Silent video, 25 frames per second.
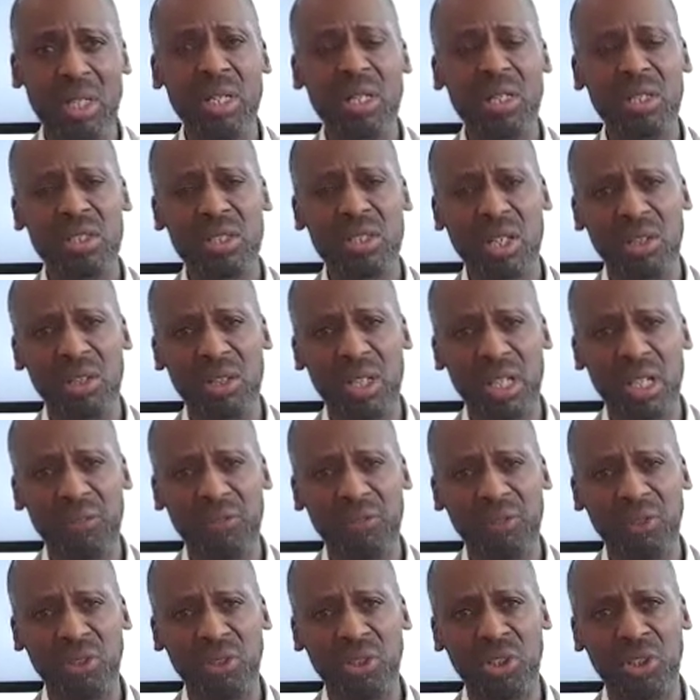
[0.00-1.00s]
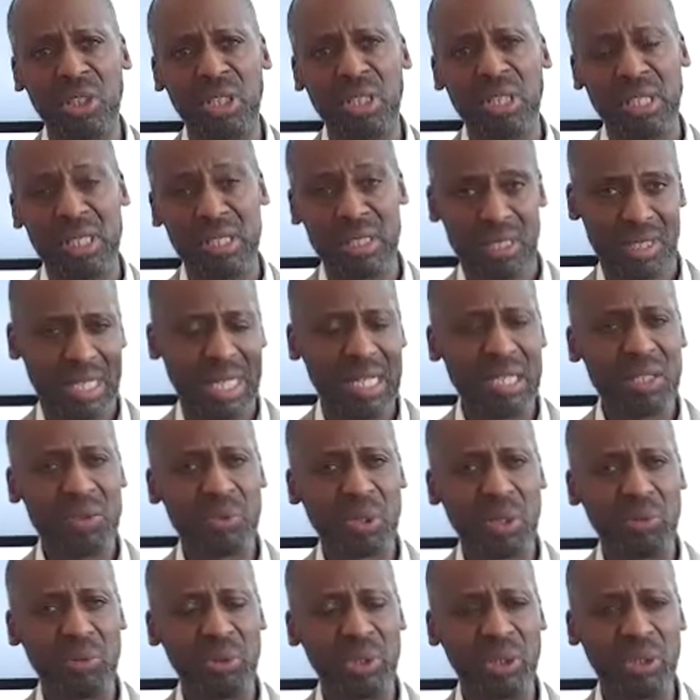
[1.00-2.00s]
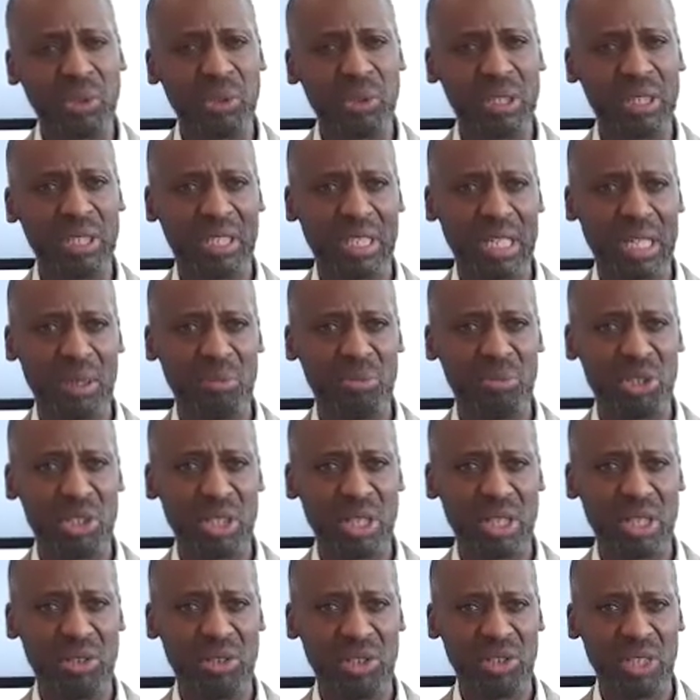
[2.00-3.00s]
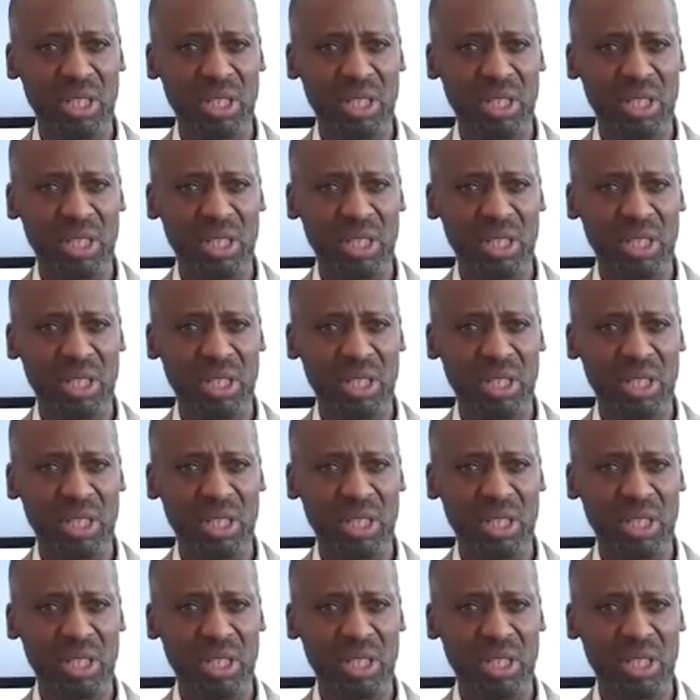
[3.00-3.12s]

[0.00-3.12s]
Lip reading: So therefore, that's why we call it a game changer.